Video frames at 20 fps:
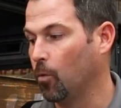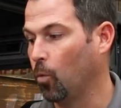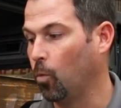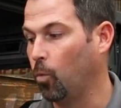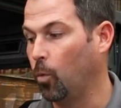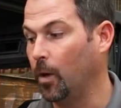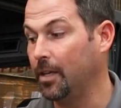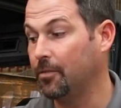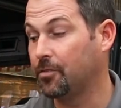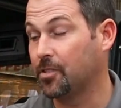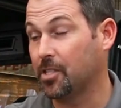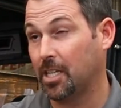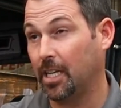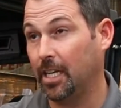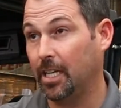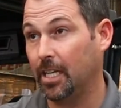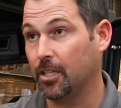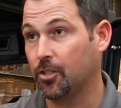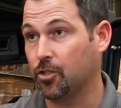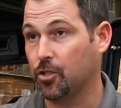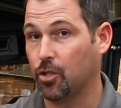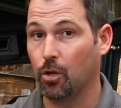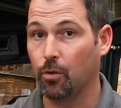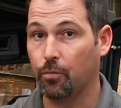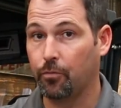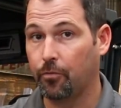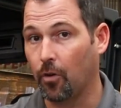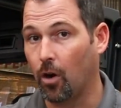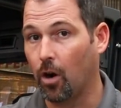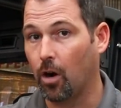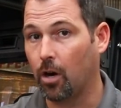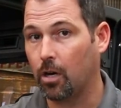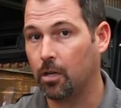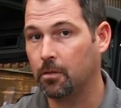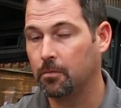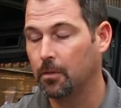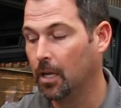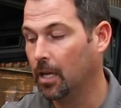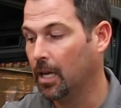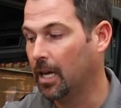We've seen it so far.